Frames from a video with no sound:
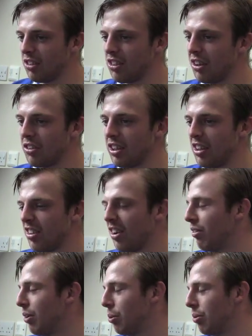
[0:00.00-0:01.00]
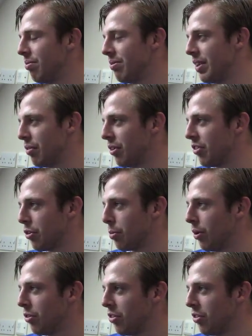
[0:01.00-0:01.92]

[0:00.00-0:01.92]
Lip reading: So it's no real difference, I suppose.